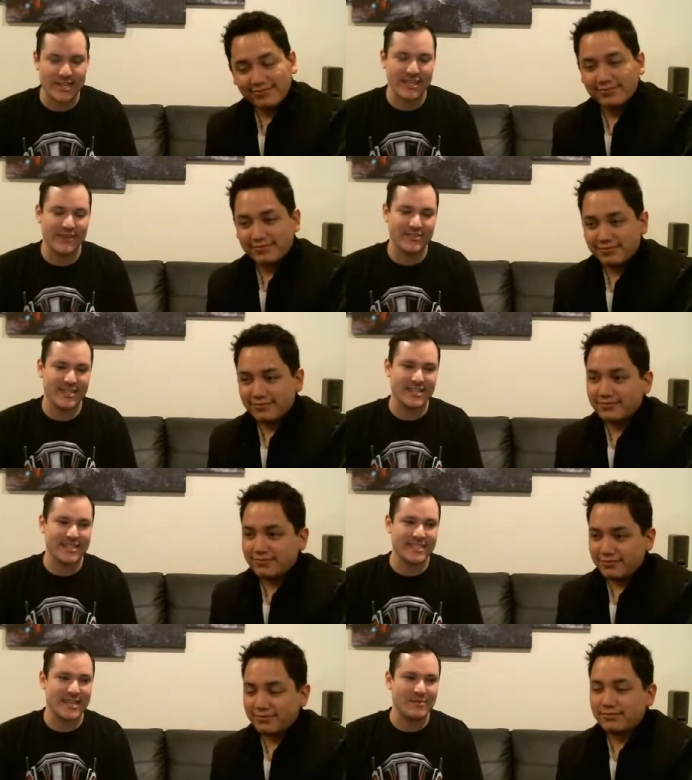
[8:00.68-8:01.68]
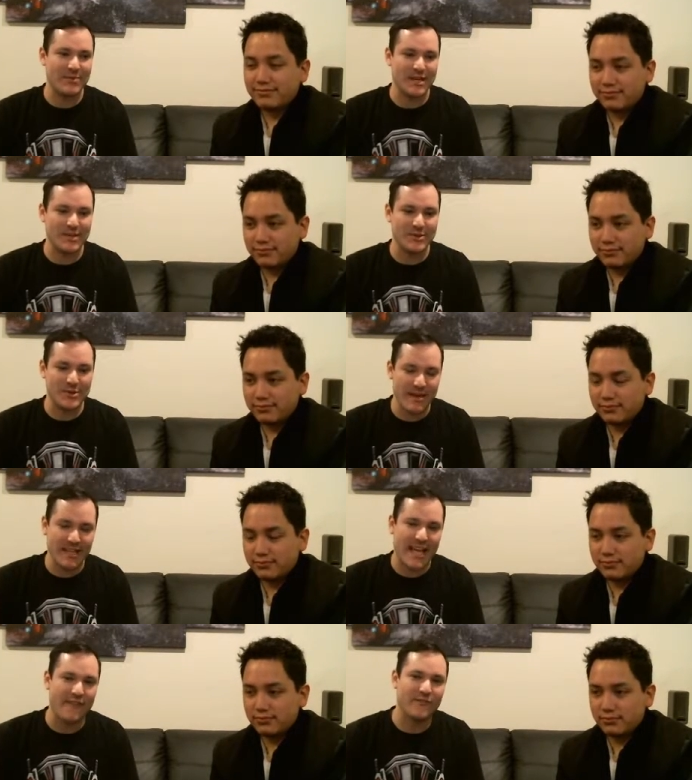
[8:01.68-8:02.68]
Speaker 1: life a 10 out of 10, but you can
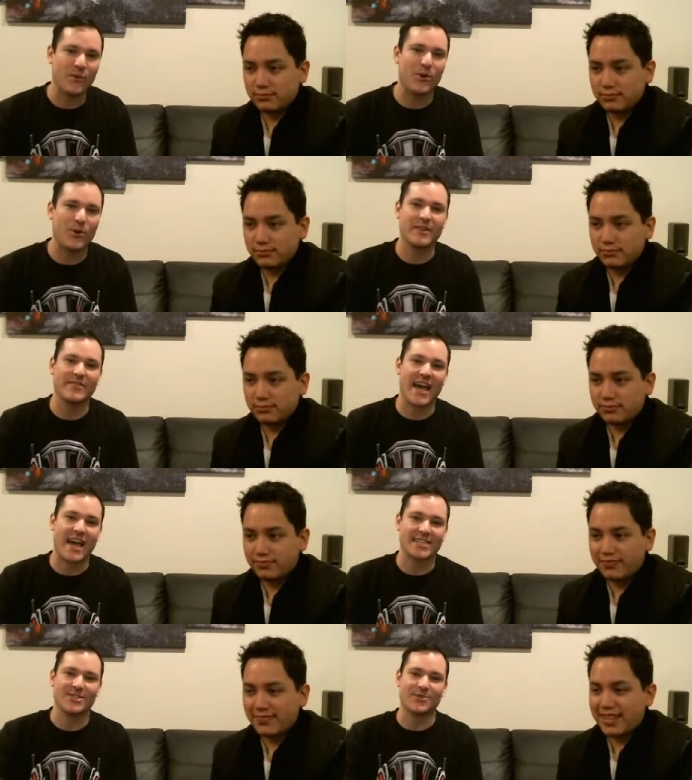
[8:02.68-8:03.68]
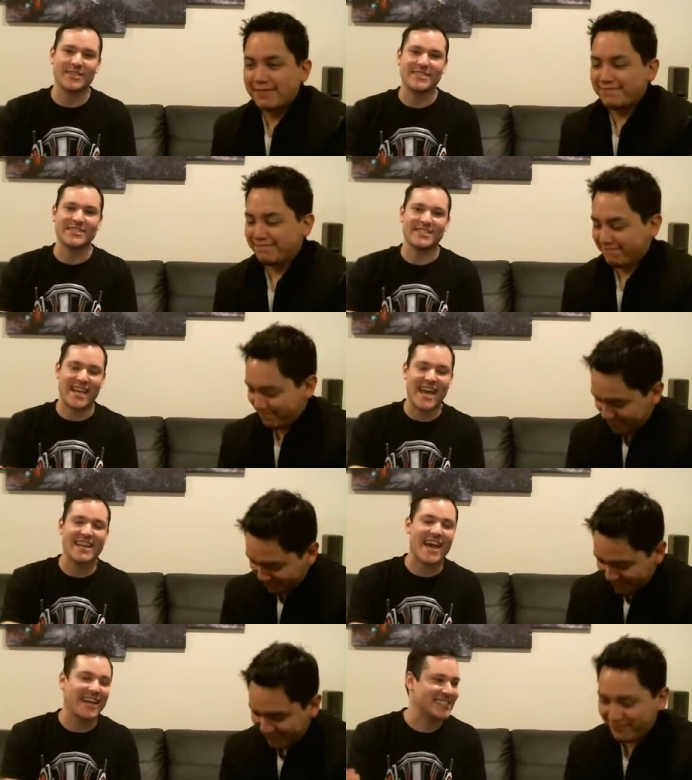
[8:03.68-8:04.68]
make that four. I'm giving Hacksaw Ridge a
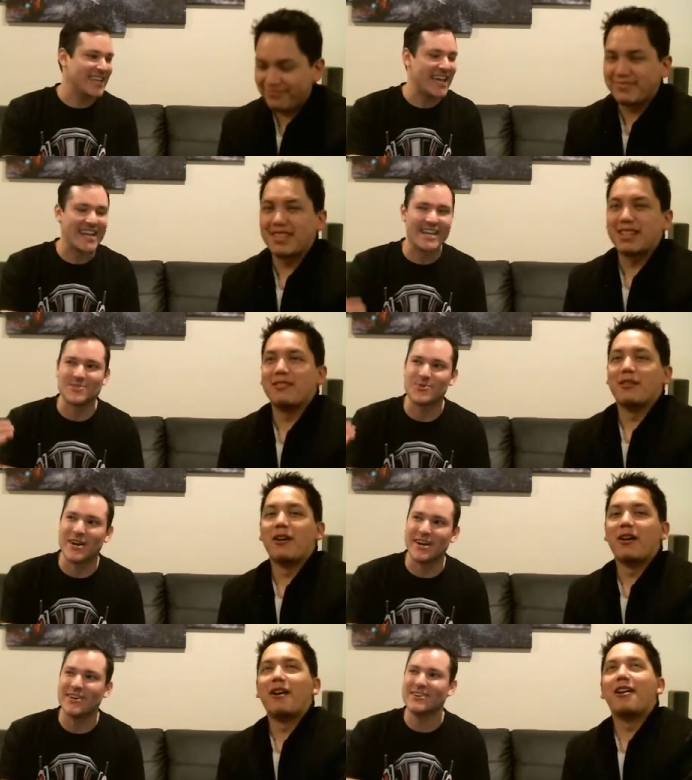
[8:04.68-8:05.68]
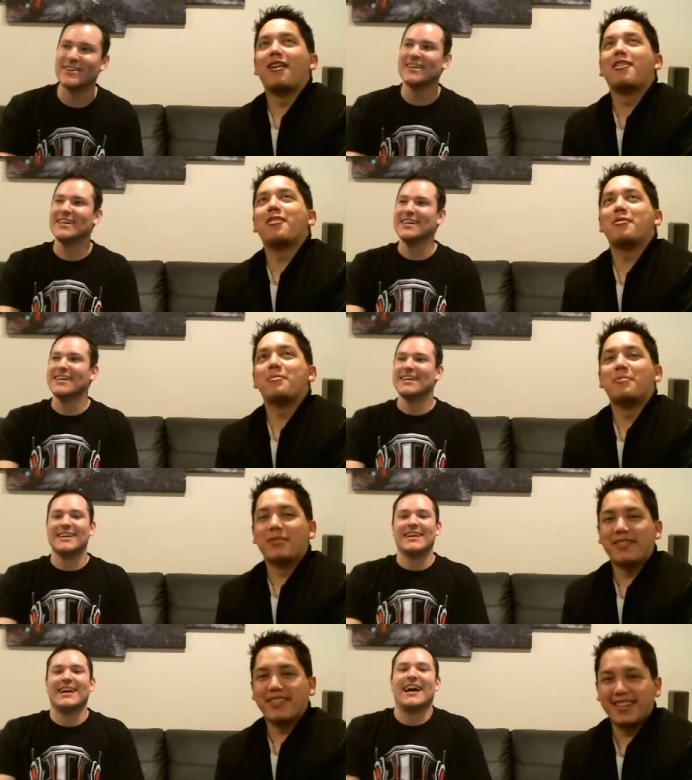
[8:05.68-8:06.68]
10 out of 10 as well. Oh
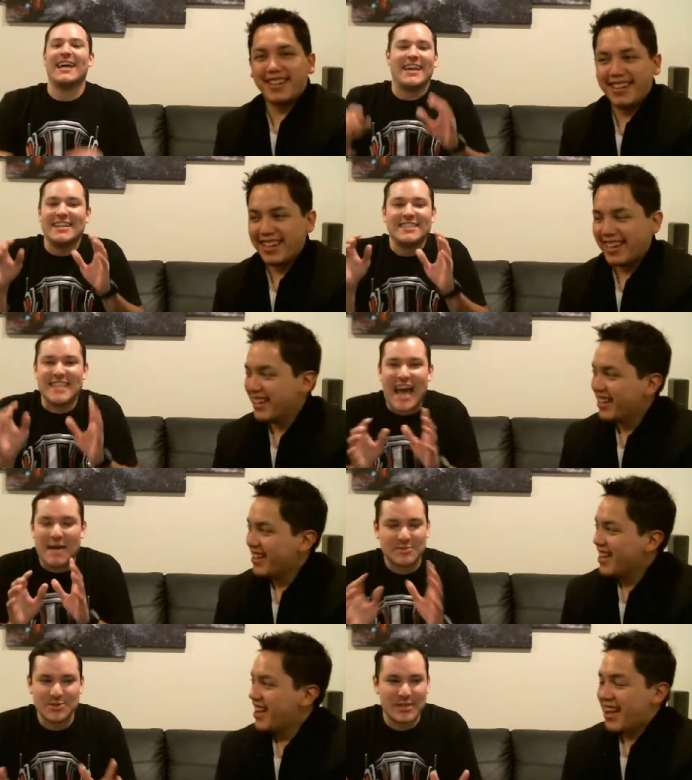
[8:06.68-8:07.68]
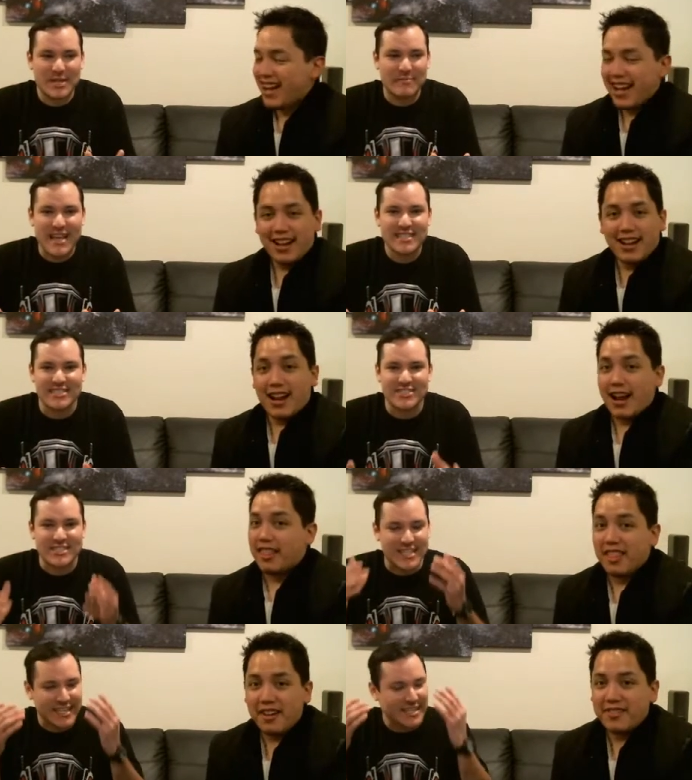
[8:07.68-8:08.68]
boy. It is absolutely amazing.
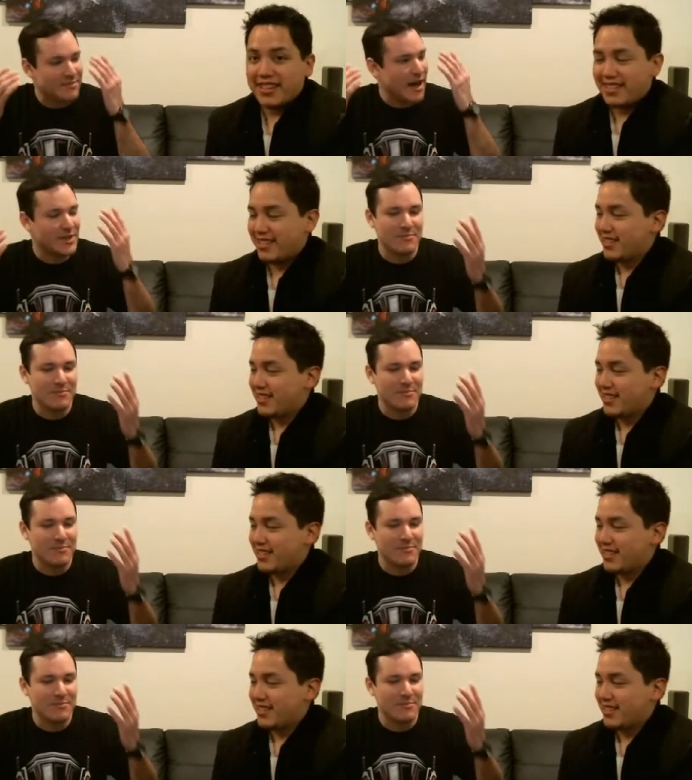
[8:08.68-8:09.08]
Just thinking it. about the